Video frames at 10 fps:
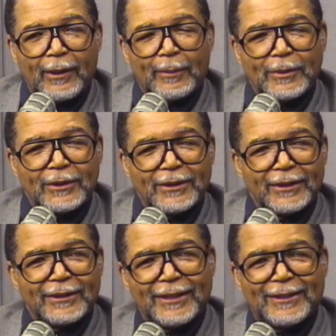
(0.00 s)
composition,
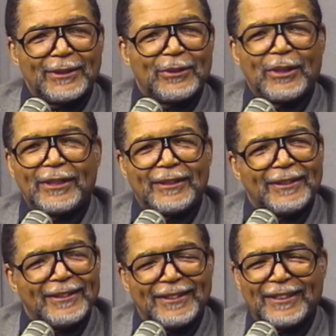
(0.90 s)
because that's a
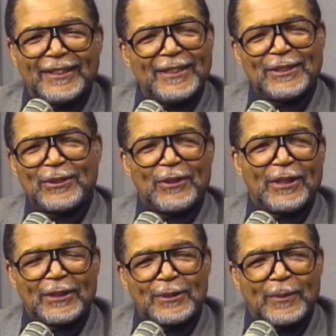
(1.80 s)

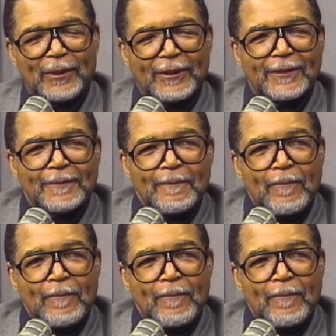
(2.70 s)
great experience.